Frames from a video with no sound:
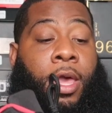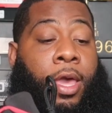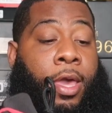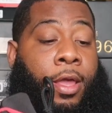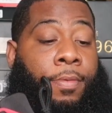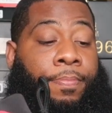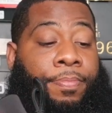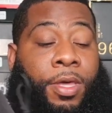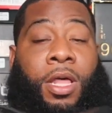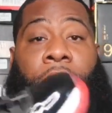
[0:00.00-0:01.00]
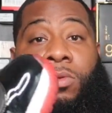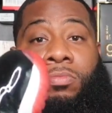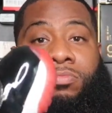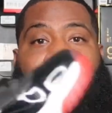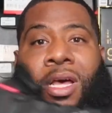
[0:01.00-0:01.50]
And the color
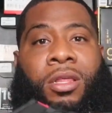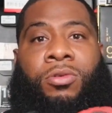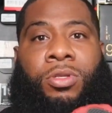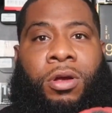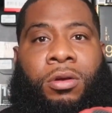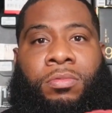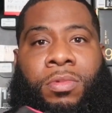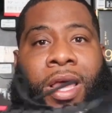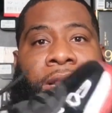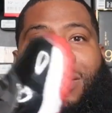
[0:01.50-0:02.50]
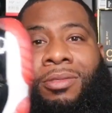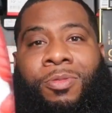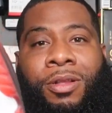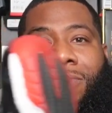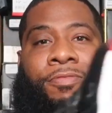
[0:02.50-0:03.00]
don't turn. I had these
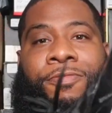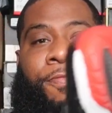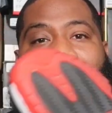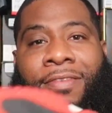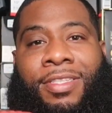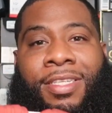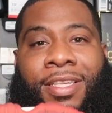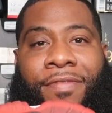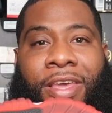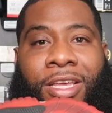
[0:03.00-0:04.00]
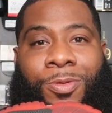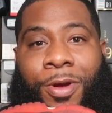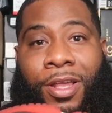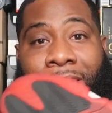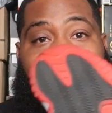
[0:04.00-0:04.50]
what 5, 6, 7 years
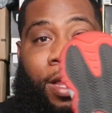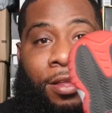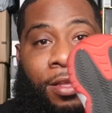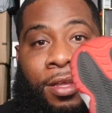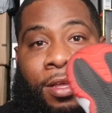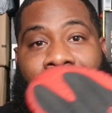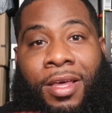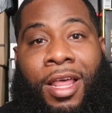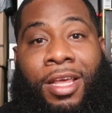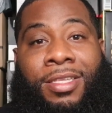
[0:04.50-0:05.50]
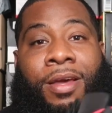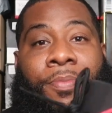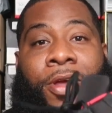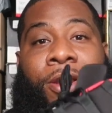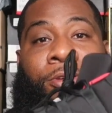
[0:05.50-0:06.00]
wearing. Look at that. It looks like a
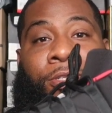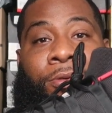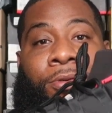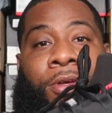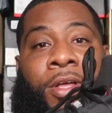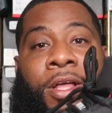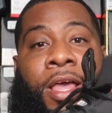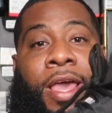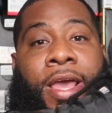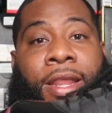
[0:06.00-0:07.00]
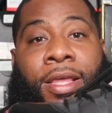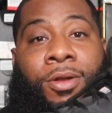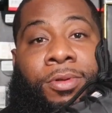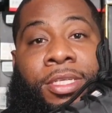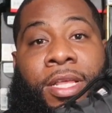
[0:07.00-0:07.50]
brand new shoe. And
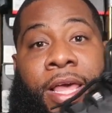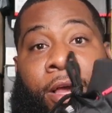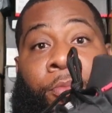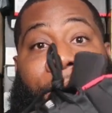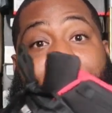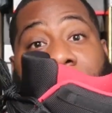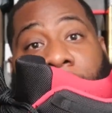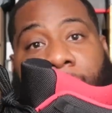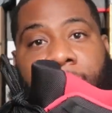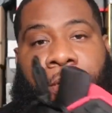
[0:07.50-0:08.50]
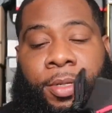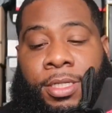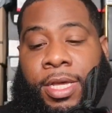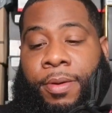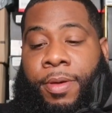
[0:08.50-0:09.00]
you know, these are like my beaters. You mean,
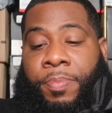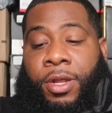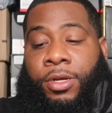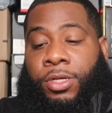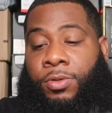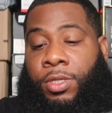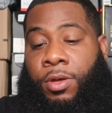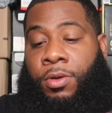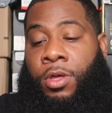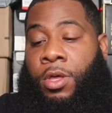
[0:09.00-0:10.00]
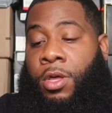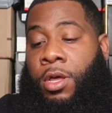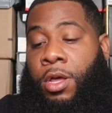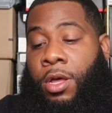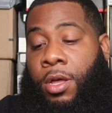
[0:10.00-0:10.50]
it's like my beater shoe. So,
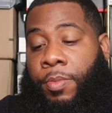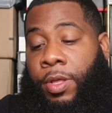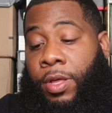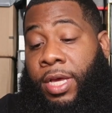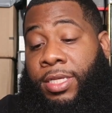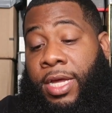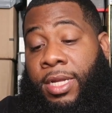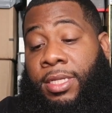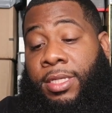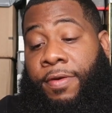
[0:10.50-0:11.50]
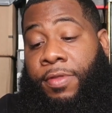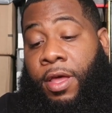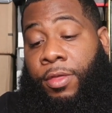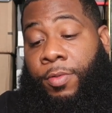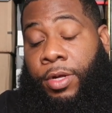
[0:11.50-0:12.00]
you know, like I said, I did scuff the
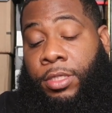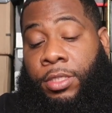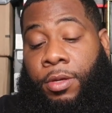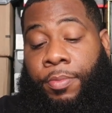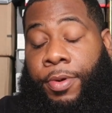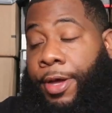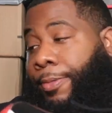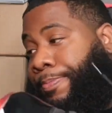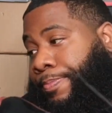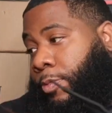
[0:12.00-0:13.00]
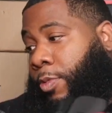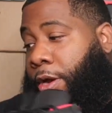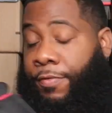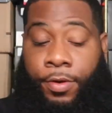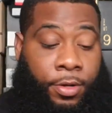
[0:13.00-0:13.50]
other ones, but
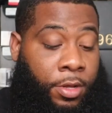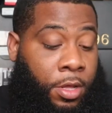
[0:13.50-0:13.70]
whatever.